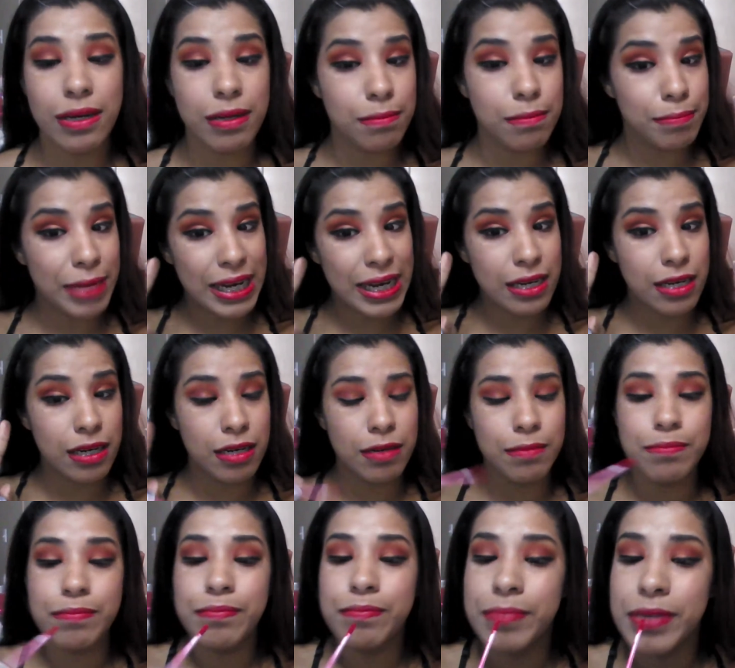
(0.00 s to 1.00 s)

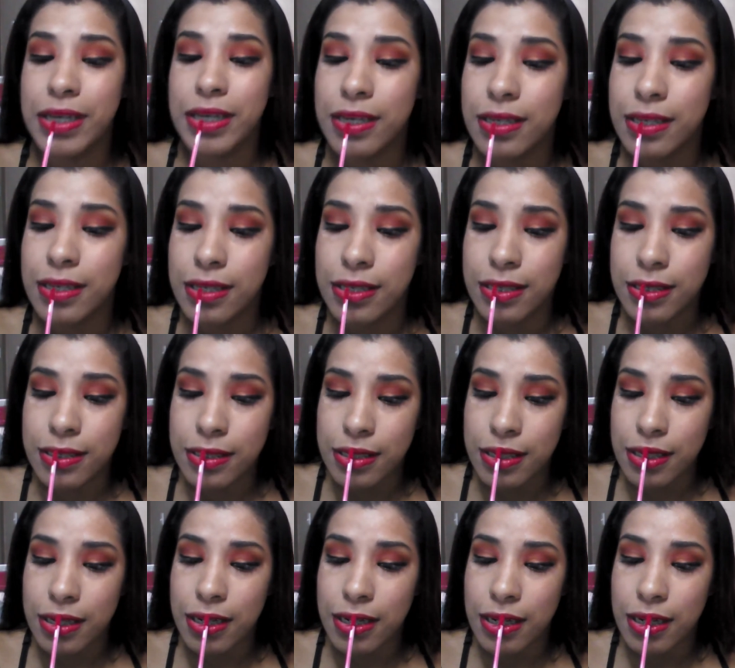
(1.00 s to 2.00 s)
makeup, but
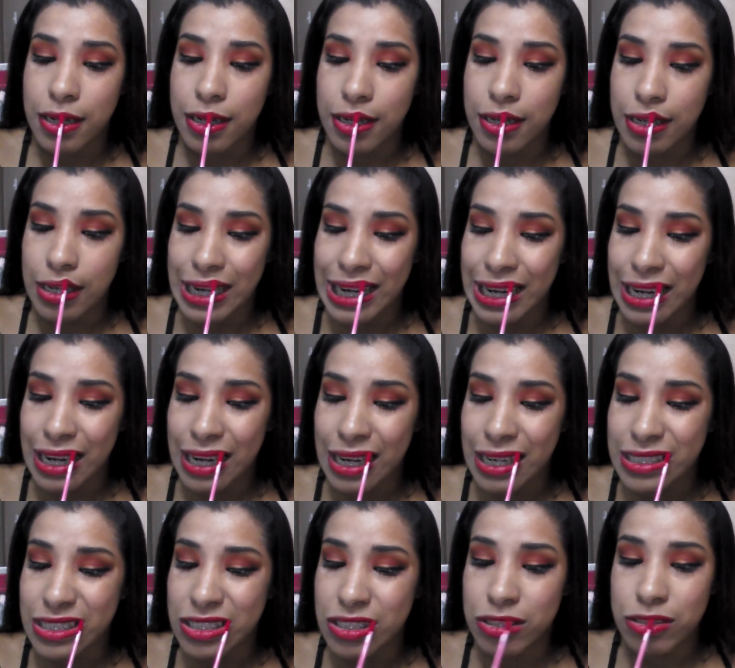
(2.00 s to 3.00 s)

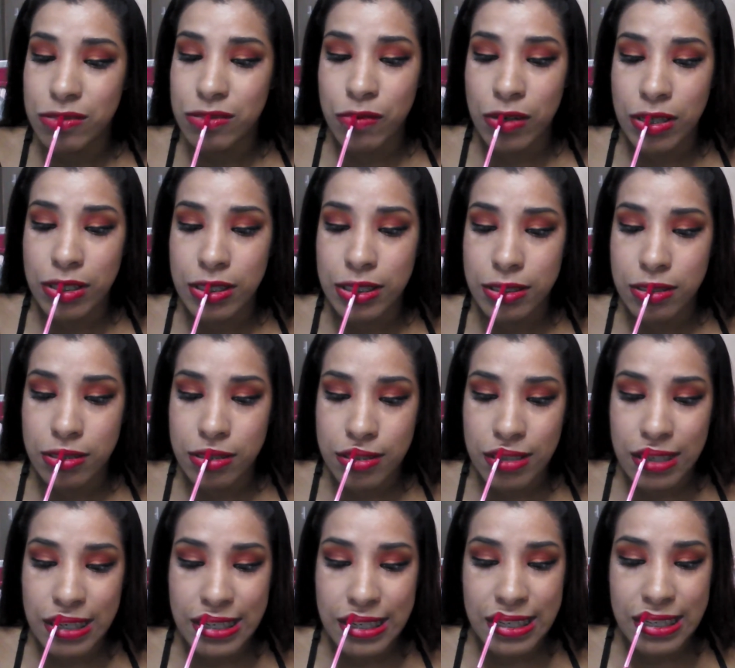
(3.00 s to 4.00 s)
I wanted to
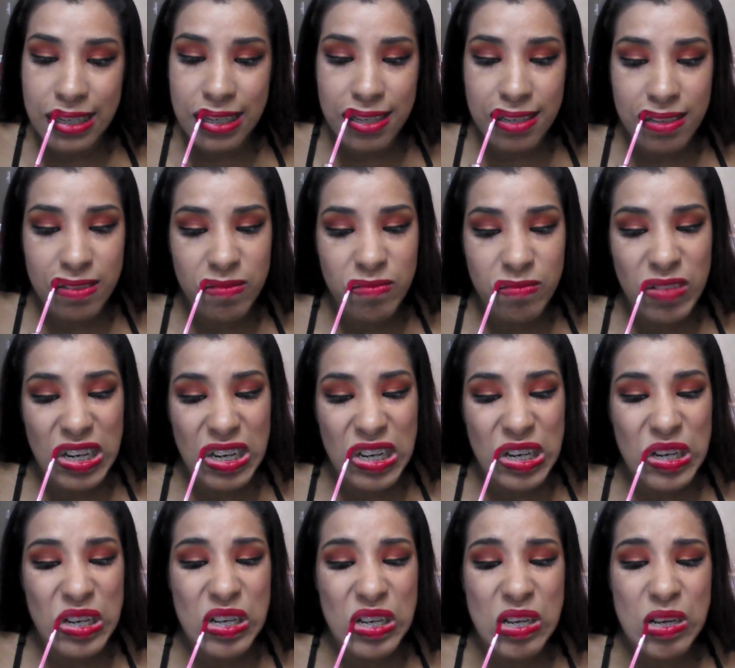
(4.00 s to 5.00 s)
try it in my
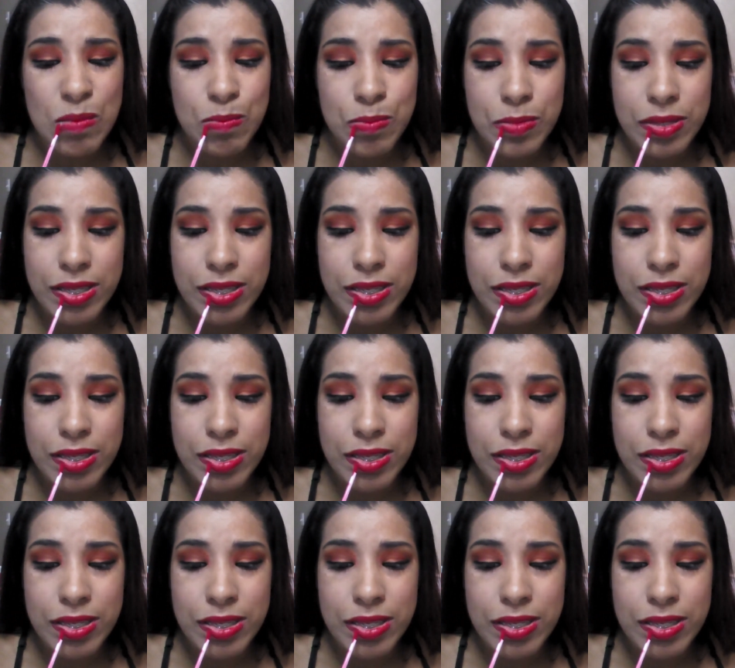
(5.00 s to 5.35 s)
lips.